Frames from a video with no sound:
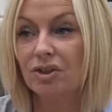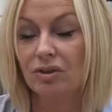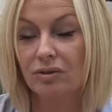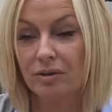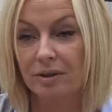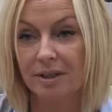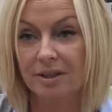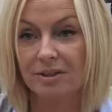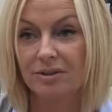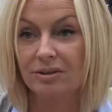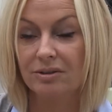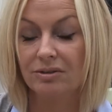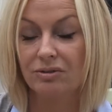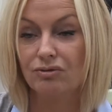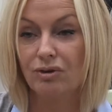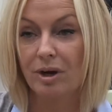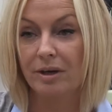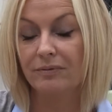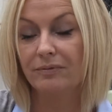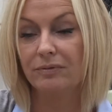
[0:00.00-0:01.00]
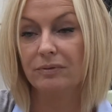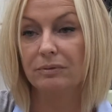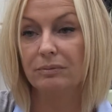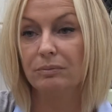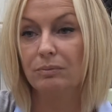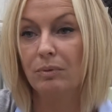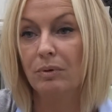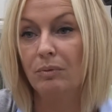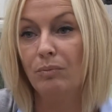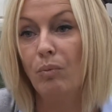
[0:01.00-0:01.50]
during this
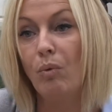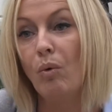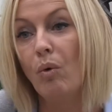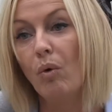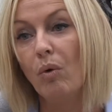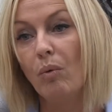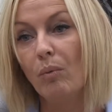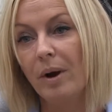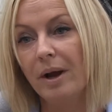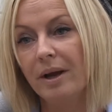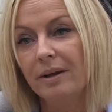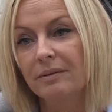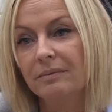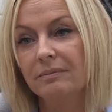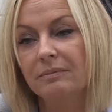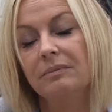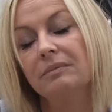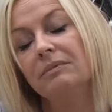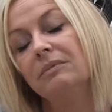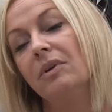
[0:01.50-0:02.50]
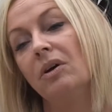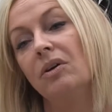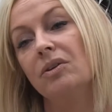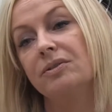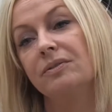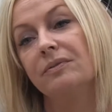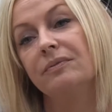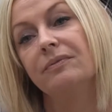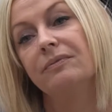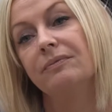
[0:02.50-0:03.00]
dreadful war where
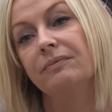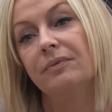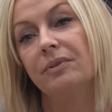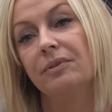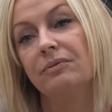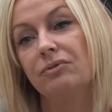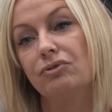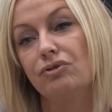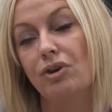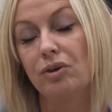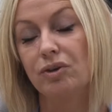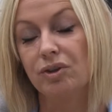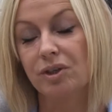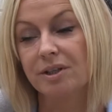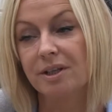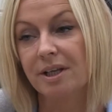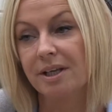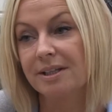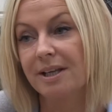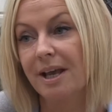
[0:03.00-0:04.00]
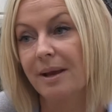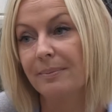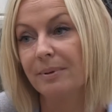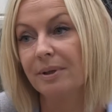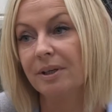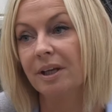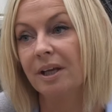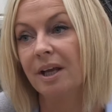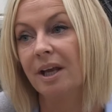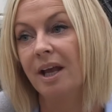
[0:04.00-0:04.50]
lots of atrocious things happened.